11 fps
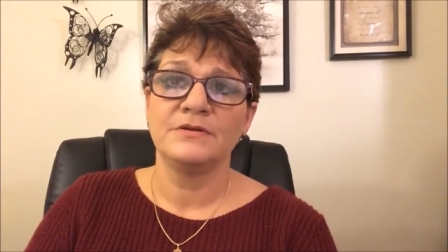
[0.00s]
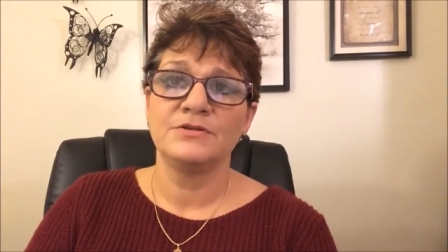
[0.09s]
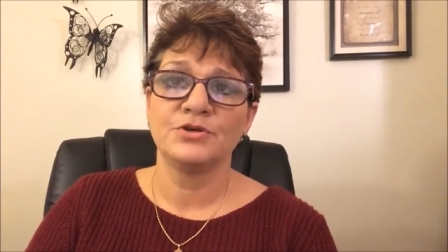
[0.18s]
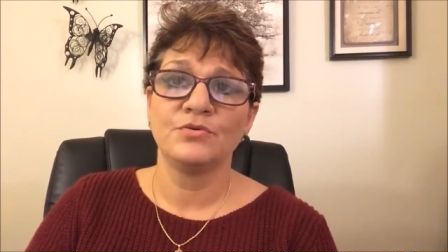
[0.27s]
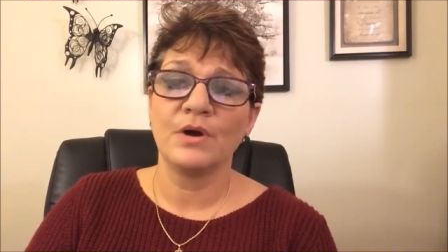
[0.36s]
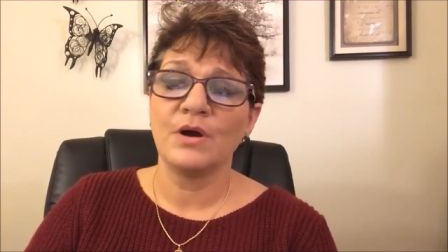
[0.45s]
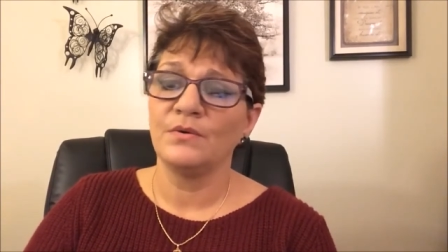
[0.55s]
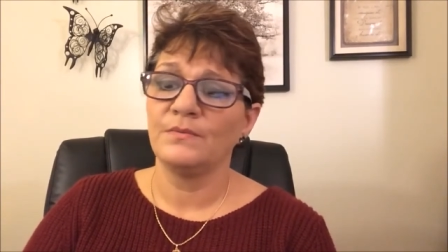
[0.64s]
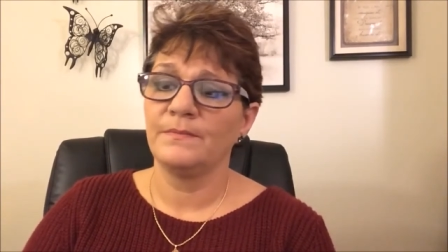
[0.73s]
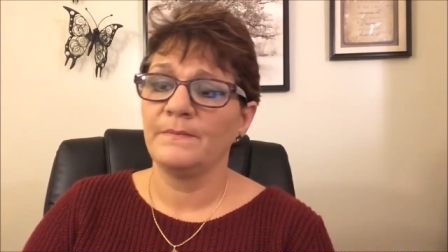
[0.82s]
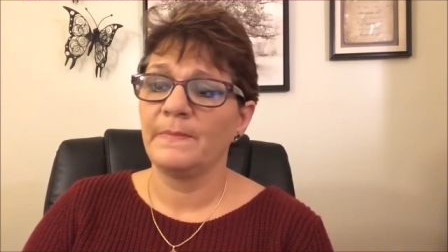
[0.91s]
to grow
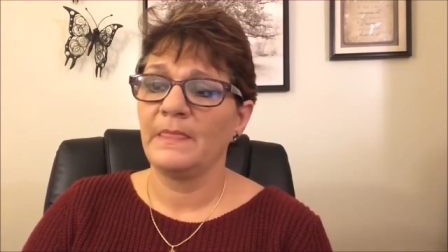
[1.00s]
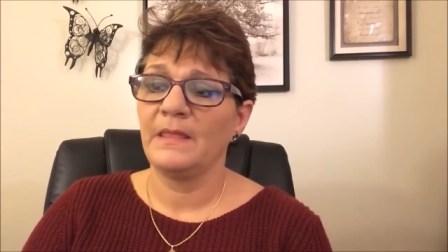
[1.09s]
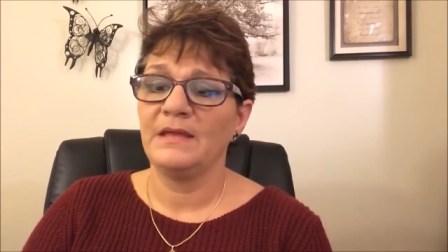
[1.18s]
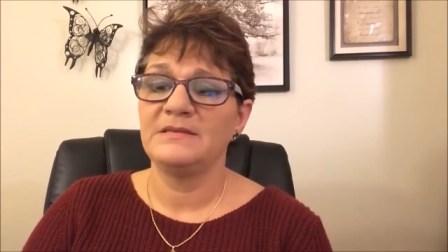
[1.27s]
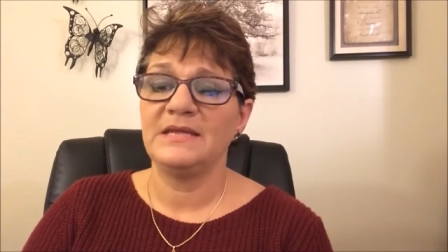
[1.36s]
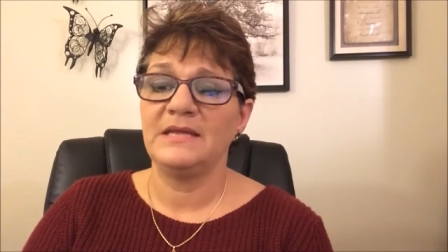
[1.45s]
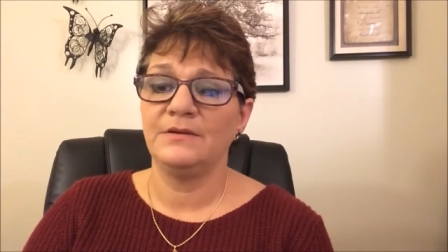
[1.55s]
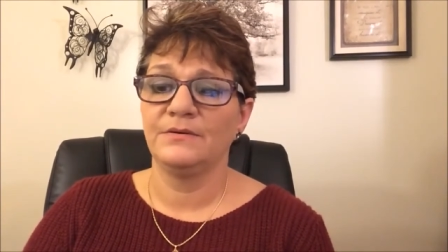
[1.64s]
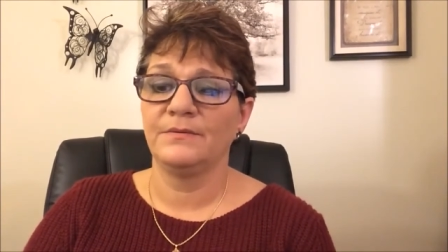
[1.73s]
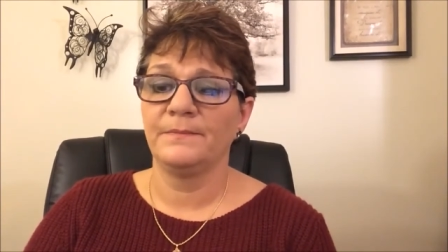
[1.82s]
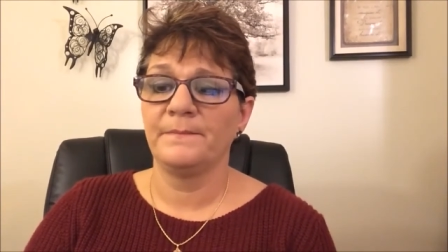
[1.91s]
and to heal.